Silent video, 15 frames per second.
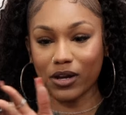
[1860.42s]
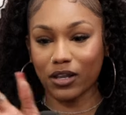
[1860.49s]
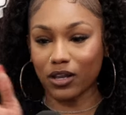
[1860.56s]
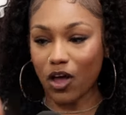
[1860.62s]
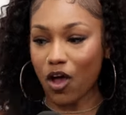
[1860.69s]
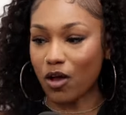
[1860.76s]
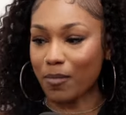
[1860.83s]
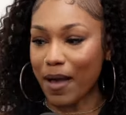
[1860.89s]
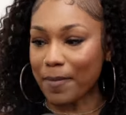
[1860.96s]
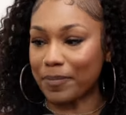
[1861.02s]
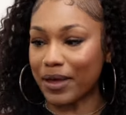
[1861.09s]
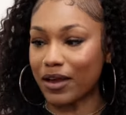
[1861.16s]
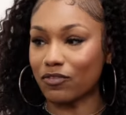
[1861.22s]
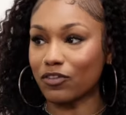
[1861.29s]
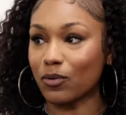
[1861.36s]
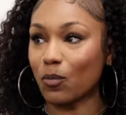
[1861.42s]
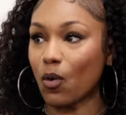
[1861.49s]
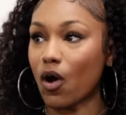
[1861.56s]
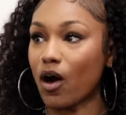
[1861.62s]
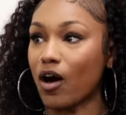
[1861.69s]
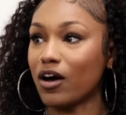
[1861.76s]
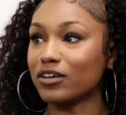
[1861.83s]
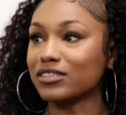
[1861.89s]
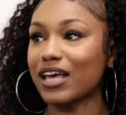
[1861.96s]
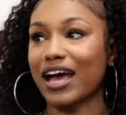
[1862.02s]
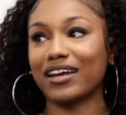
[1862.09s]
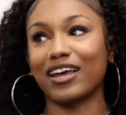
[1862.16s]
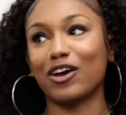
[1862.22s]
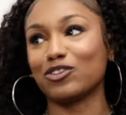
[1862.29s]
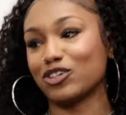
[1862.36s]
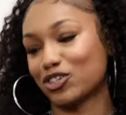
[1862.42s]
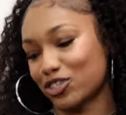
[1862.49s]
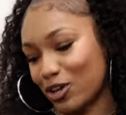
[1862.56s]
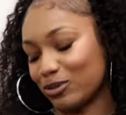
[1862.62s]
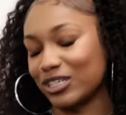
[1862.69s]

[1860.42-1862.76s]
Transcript: along my bedroom walls. I know. You're so